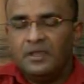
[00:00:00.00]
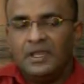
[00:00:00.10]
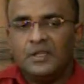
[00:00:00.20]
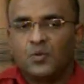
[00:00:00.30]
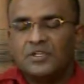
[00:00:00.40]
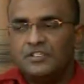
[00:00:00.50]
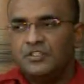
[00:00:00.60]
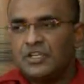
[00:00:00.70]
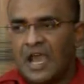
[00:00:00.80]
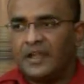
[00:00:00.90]
It
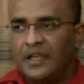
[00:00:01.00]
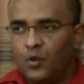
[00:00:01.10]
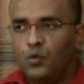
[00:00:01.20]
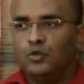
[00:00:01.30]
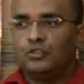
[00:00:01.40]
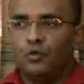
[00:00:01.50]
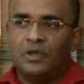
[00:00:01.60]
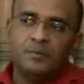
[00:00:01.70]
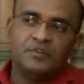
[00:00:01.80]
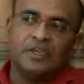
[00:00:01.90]
wasn't Jagdeo who
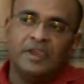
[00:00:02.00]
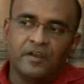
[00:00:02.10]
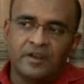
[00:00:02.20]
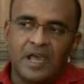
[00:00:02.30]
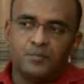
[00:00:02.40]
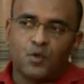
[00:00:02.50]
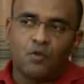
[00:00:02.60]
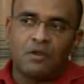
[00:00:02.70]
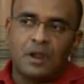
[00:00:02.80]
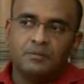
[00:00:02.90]
told him to air that
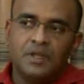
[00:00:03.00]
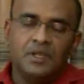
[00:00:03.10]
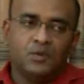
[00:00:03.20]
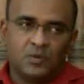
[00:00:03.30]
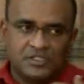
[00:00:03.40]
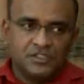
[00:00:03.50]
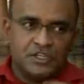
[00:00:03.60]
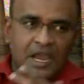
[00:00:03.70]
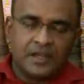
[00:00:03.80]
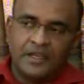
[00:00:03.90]
program. It wasn't
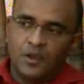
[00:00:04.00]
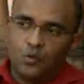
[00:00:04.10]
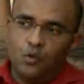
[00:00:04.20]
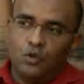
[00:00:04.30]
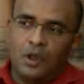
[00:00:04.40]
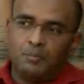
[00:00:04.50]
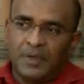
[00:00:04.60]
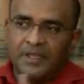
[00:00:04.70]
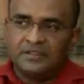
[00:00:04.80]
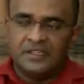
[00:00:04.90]
Jagdeo who
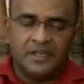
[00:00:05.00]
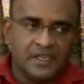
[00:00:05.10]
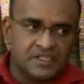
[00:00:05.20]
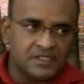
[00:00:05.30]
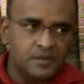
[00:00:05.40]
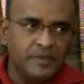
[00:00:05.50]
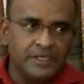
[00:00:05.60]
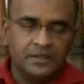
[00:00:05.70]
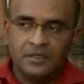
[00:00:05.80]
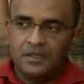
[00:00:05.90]
complained to the
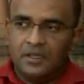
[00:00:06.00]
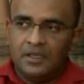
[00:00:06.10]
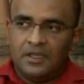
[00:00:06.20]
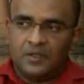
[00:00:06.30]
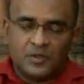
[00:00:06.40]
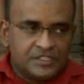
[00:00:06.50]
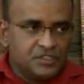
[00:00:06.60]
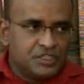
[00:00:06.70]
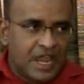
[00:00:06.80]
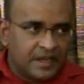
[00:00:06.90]
ACB. It
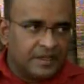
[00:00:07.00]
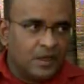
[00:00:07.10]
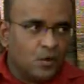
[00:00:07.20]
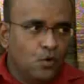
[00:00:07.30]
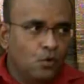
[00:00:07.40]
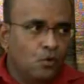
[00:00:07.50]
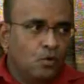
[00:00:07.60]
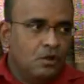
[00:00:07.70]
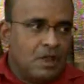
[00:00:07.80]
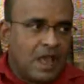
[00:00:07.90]
wasn't Jagdeo who
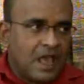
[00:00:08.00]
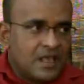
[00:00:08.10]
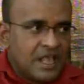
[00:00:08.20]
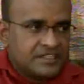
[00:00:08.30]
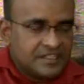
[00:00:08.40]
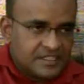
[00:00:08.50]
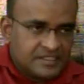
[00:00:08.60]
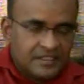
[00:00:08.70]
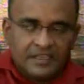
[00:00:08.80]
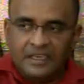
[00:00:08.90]

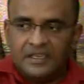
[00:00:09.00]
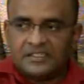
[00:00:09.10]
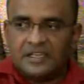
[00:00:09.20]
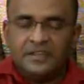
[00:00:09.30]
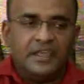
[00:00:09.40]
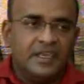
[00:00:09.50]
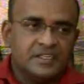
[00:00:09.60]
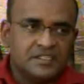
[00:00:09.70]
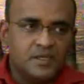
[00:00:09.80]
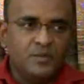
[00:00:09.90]
assessed the case at the
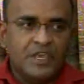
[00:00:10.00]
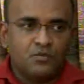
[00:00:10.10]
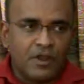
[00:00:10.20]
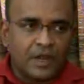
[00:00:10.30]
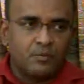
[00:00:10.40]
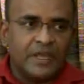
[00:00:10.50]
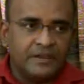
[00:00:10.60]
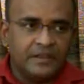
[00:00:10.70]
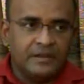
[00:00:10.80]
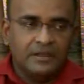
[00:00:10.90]
ACB and
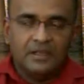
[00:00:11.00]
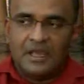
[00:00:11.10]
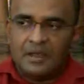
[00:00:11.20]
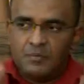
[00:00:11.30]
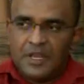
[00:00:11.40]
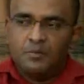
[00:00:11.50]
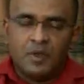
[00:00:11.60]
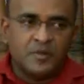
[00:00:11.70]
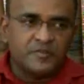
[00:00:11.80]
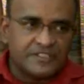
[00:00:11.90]
recommended a
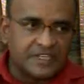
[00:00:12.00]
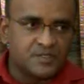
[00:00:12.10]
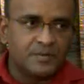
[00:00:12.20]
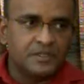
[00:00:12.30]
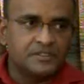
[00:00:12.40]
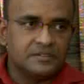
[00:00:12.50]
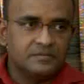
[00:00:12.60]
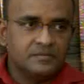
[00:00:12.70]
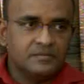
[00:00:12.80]
minimum of 6 months.